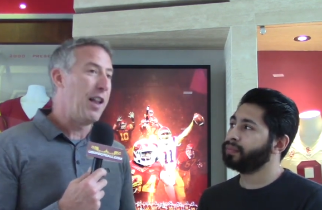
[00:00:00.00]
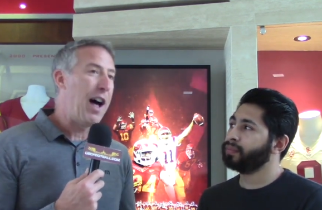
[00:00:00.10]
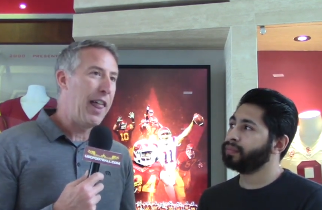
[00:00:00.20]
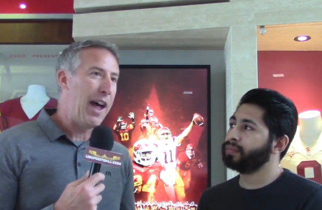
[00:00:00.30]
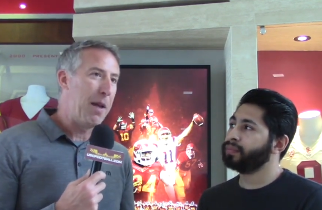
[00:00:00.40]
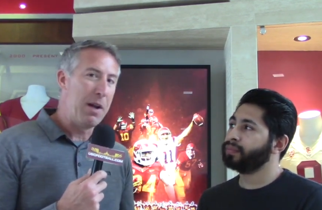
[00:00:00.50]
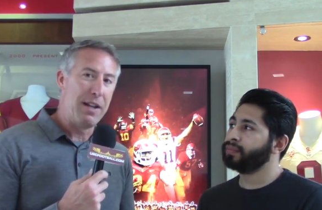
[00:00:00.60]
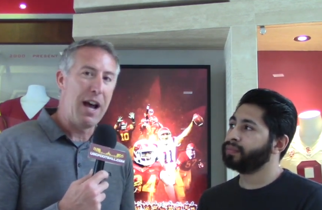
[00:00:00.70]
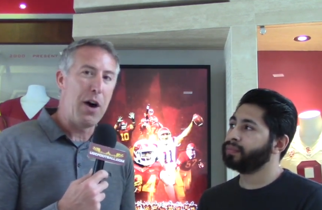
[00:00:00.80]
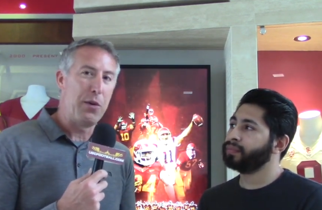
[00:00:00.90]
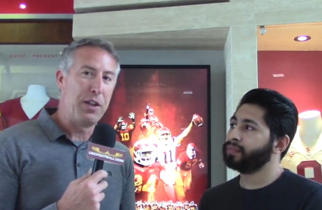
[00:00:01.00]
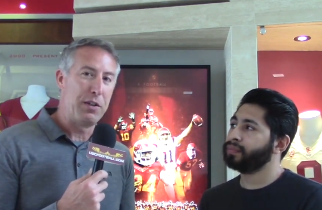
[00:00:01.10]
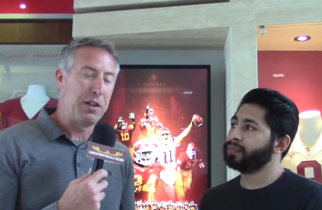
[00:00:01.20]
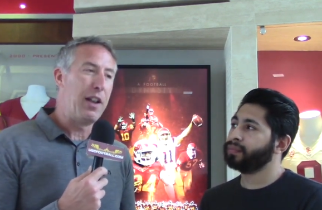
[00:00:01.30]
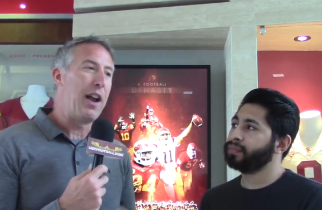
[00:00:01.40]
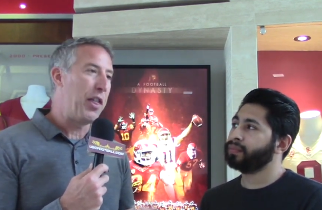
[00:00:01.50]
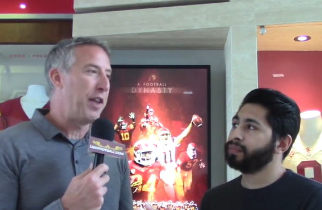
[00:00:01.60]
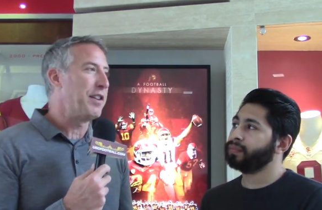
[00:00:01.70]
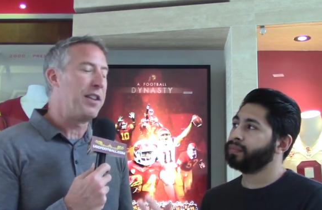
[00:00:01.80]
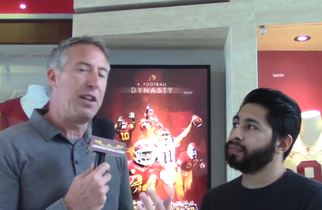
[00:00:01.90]
Speaker 1: lot of that. And now there's a lot of
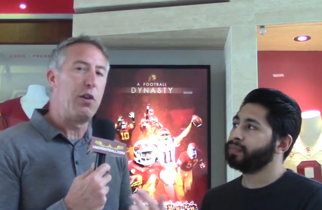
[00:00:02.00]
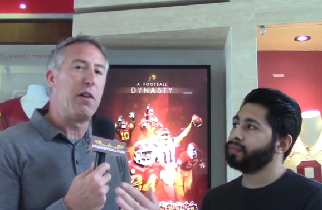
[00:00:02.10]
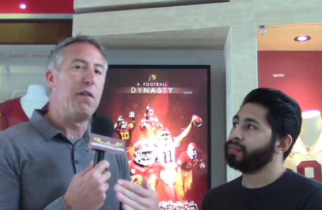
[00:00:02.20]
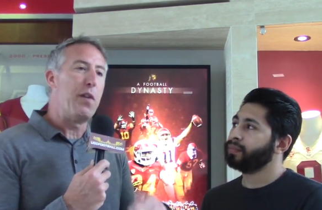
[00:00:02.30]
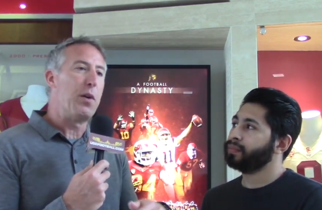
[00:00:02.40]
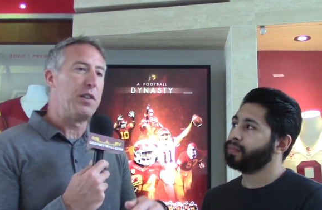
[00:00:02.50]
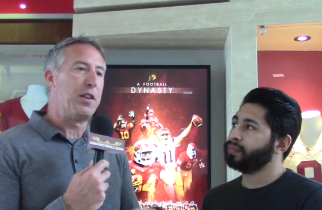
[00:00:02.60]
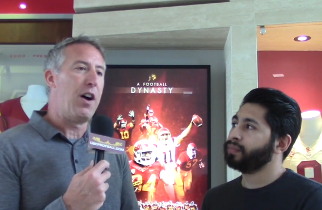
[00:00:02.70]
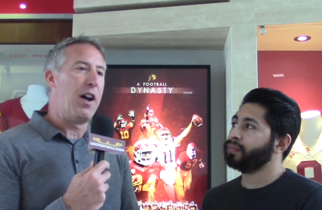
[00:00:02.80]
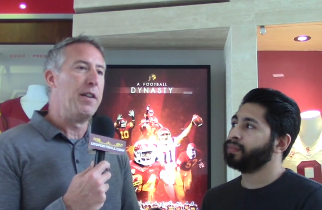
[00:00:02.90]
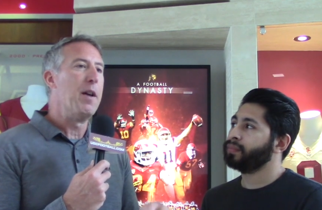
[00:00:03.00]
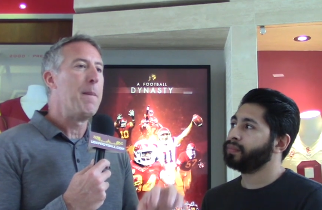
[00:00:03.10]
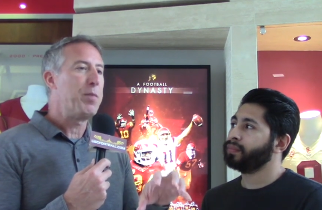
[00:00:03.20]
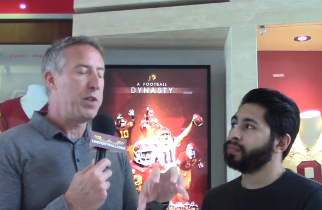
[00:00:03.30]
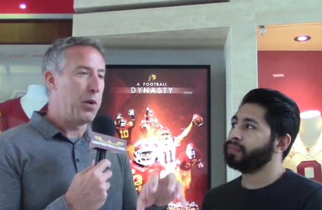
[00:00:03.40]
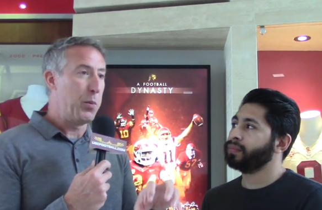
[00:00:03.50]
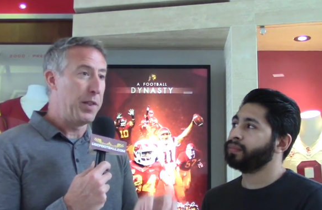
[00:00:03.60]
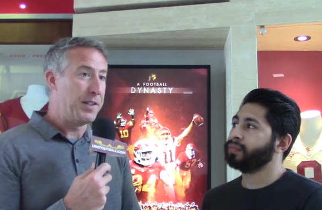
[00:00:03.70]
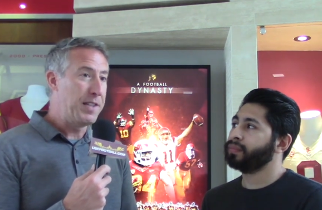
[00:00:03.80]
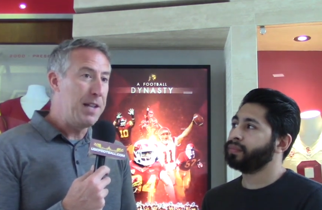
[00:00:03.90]
things I think you can focus on, you know, with
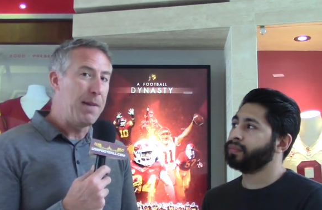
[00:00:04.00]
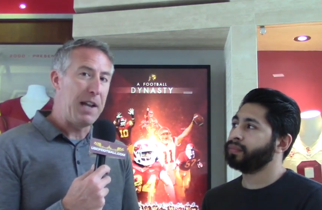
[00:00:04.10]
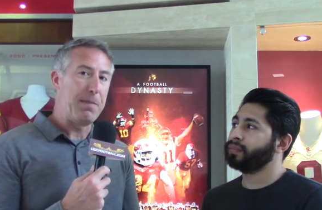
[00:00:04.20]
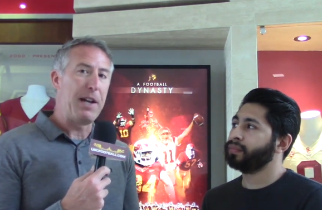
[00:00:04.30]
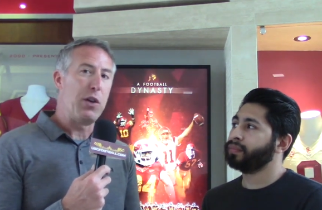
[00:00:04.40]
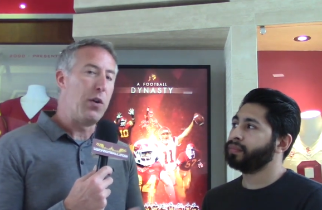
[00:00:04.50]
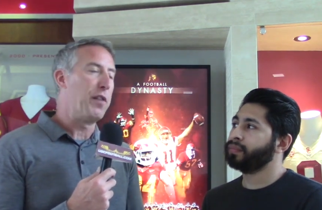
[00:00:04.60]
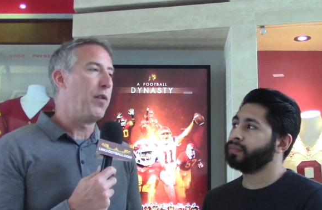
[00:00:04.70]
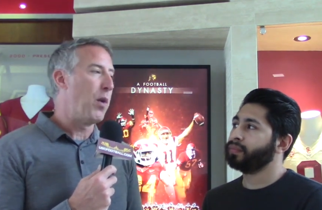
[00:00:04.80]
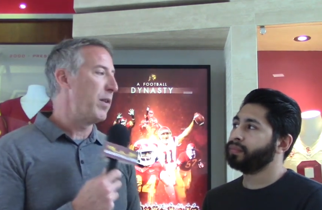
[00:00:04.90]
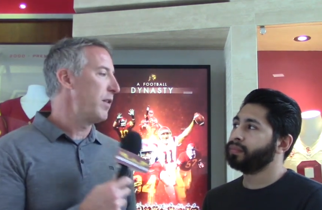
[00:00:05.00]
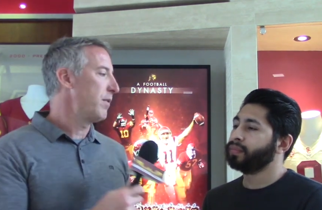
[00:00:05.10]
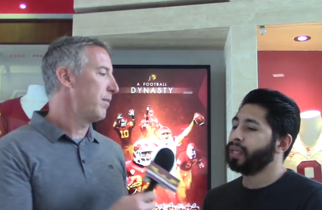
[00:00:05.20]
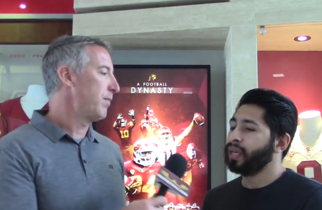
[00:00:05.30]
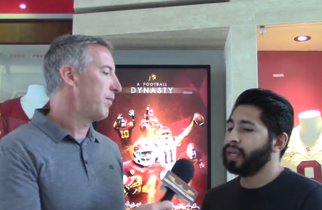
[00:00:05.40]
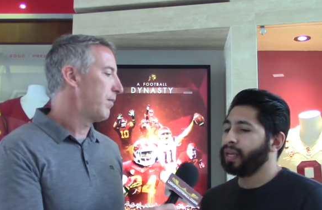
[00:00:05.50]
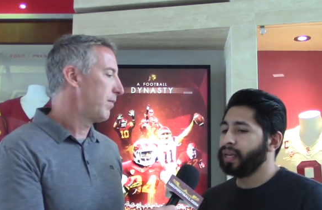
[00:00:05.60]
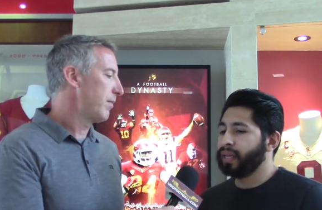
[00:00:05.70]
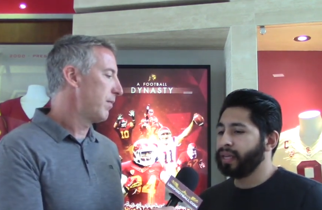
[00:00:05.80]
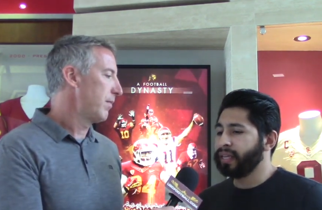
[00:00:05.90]
the team aspect going forward.
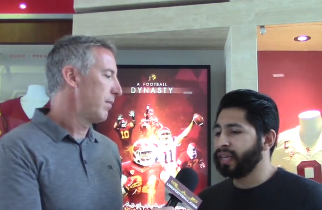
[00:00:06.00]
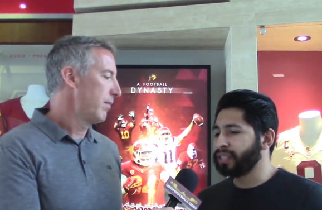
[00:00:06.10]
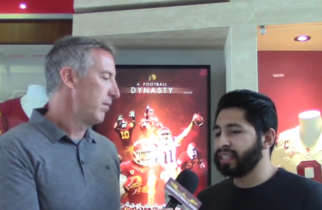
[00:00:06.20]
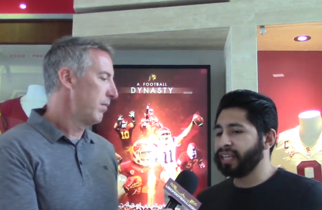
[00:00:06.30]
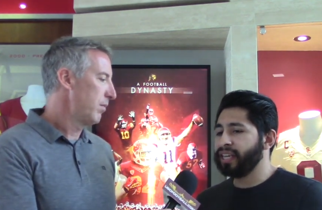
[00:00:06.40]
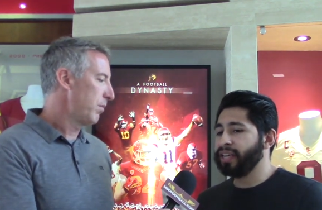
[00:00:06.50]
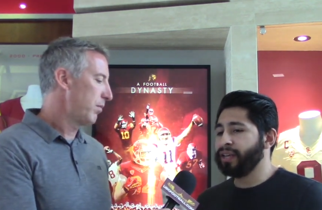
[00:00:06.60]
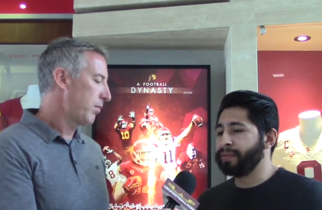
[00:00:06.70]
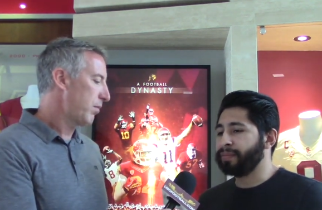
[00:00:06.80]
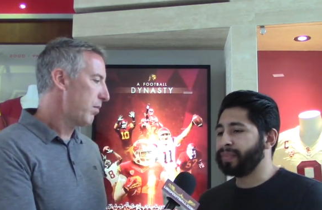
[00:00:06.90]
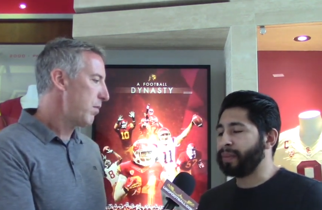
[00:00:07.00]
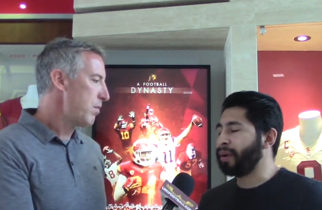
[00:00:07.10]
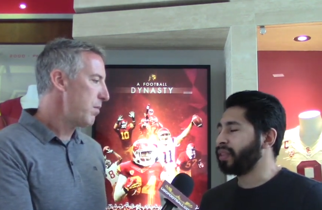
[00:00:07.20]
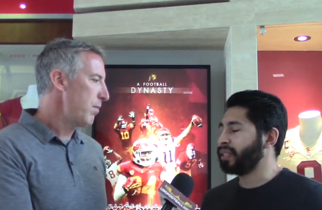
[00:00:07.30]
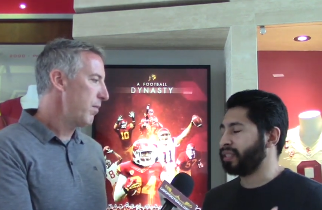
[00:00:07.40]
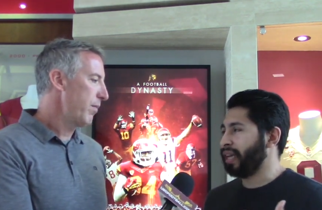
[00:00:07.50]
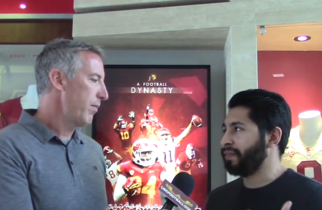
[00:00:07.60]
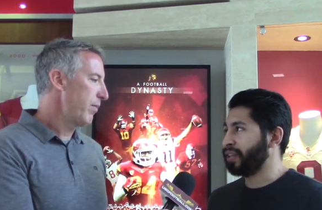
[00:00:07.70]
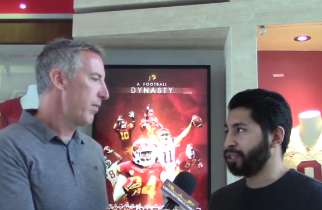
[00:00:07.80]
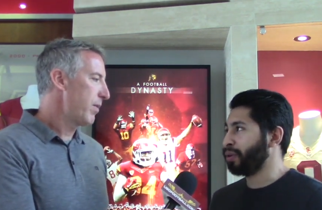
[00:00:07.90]
Speaker 2: Yeah, it's like he they bought this
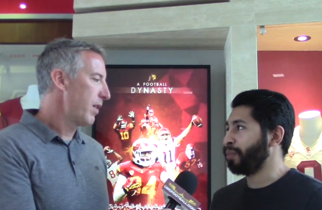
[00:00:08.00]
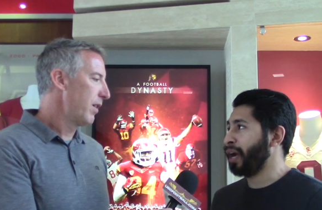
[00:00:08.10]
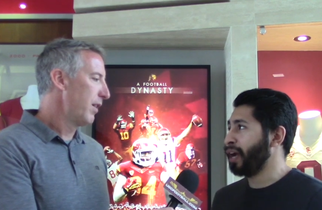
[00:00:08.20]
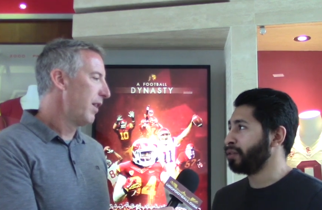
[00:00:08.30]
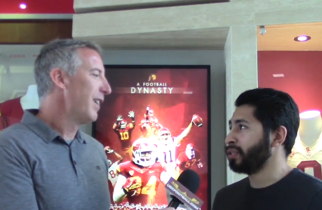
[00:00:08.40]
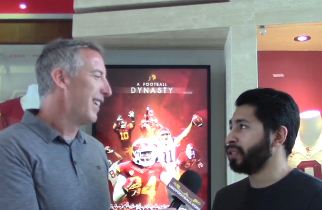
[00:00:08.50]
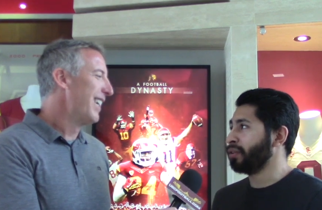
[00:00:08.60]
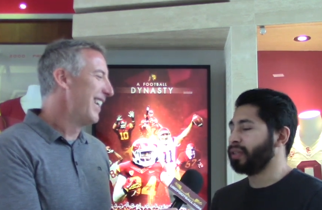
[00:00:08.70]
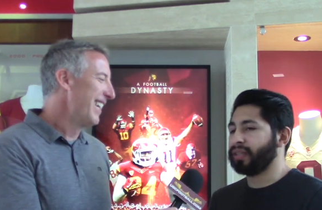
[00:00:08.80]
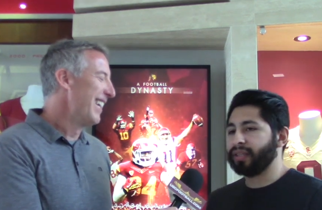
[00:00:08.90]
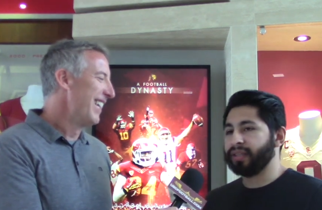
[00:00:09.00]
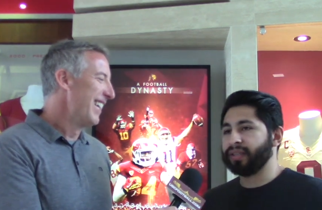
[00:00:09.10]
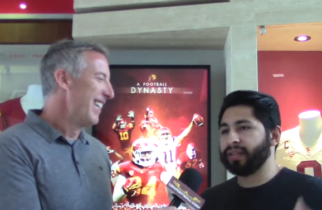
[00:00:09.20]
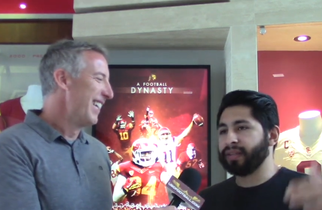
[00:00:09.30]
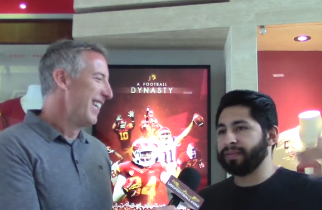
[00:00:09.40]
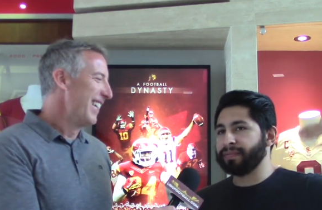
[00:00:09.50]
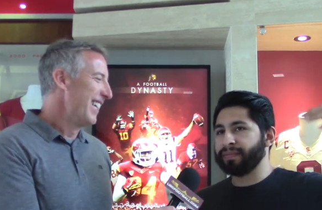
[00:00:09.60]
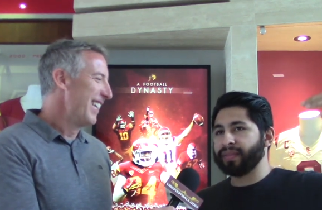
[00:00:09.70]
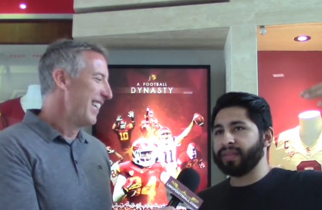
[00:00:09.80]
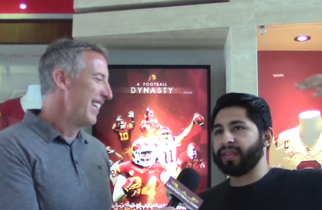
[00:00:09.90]
fixer-upper house. You know, the the
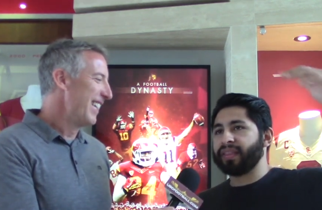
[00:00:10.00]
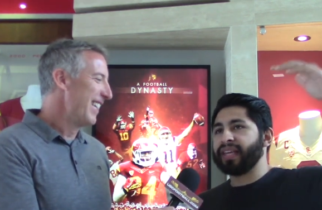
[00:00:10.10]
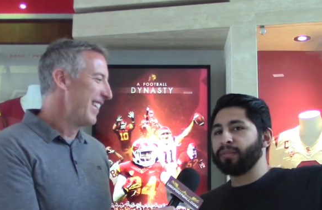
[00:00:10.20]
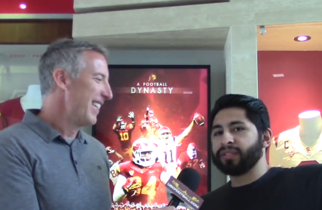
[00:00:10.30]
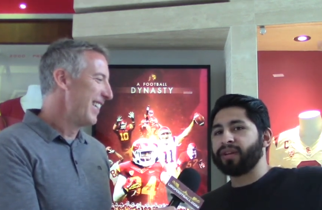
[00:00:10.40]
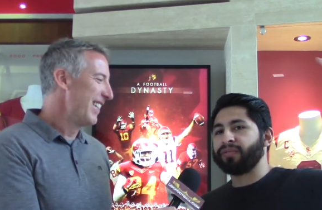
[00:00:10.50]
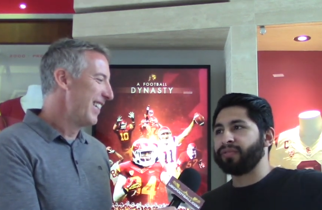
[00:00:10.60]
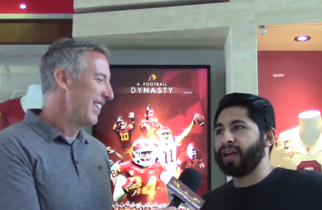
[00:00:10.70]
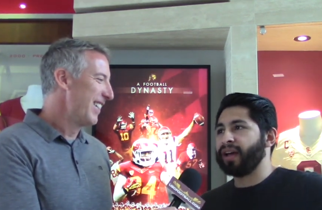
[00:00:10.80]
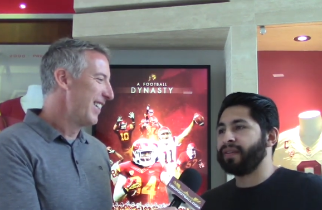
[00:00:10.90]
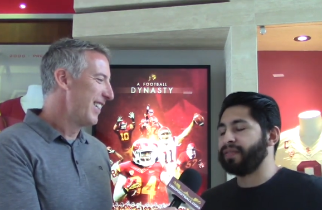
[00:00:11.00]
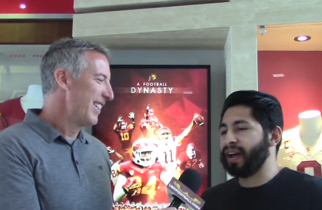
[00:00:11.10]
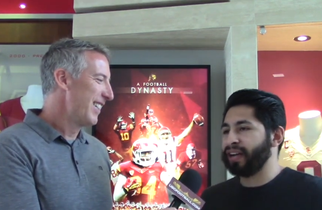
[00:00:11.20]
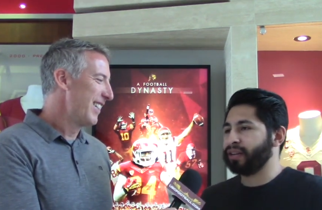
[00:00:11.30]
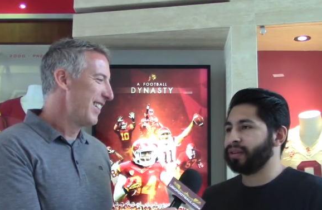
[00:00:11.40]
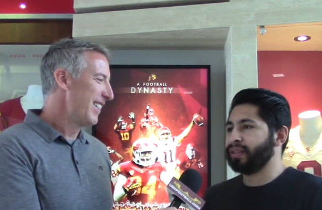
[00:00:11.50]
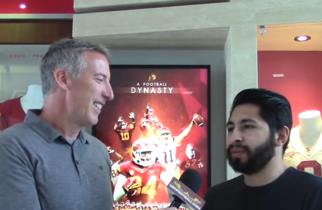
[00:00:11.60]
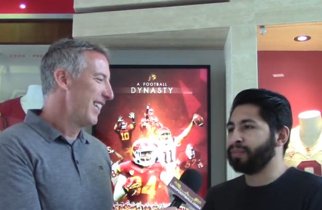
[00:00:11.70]
the thing was on fly, fire. The